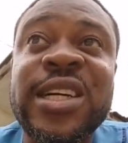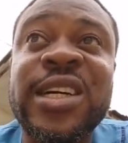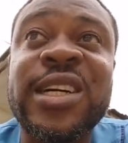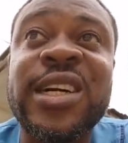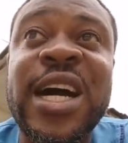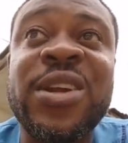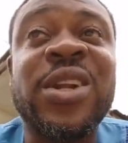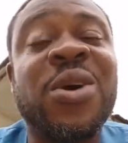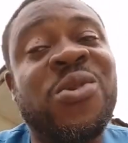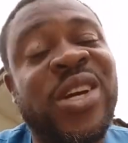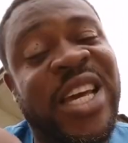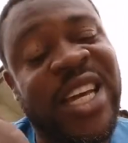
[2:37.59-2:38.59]

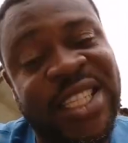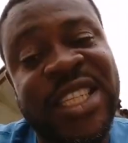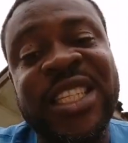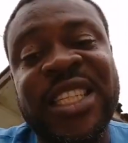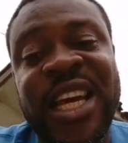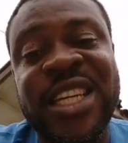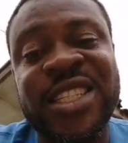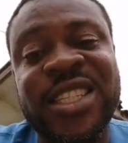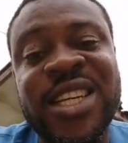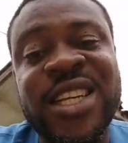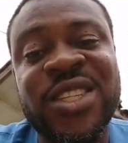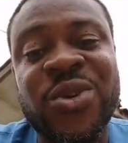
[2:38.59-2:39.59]
another one gets inside
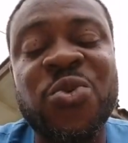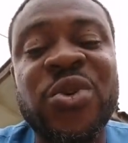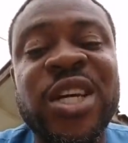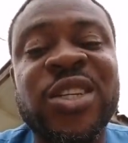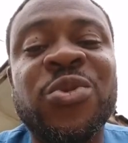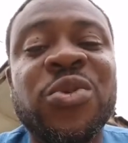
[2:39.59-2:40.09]
it, so we